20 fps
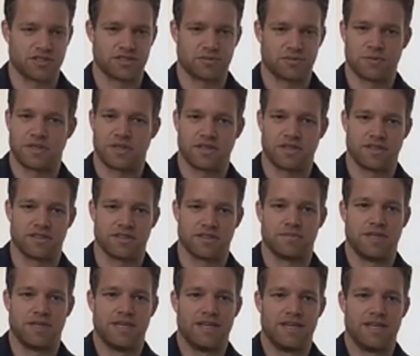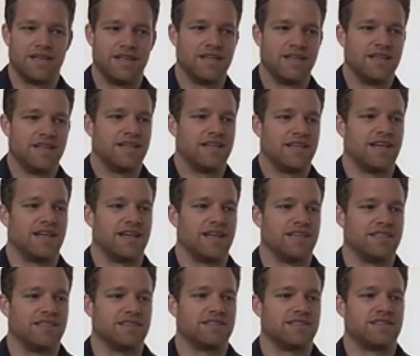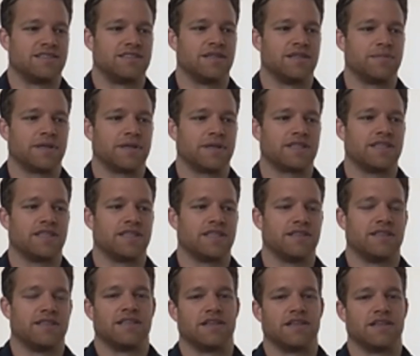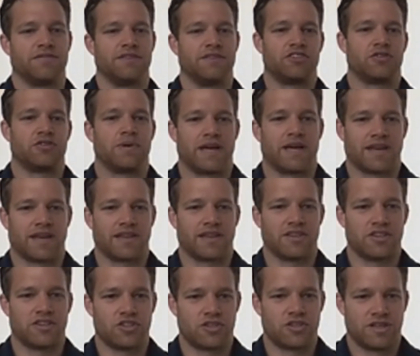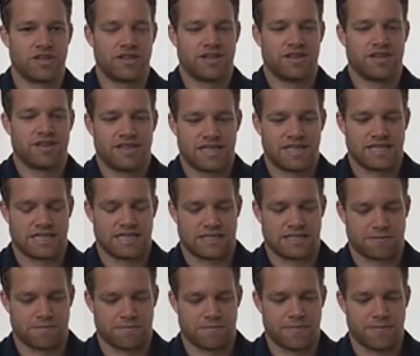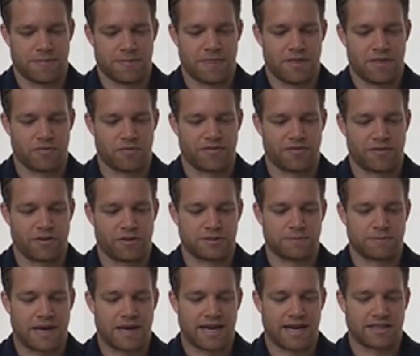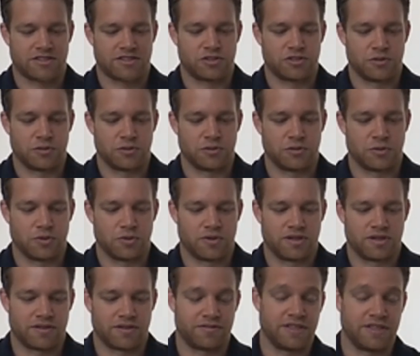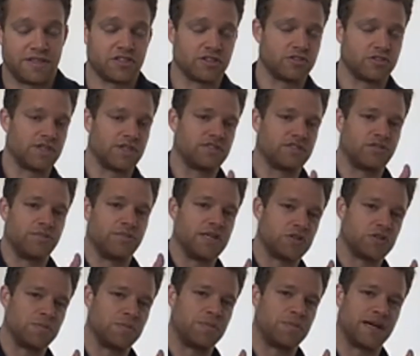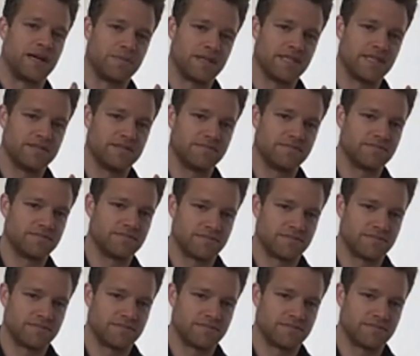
is what we call them. And typically a feature package uh, refers back to a feature transformation pipeline.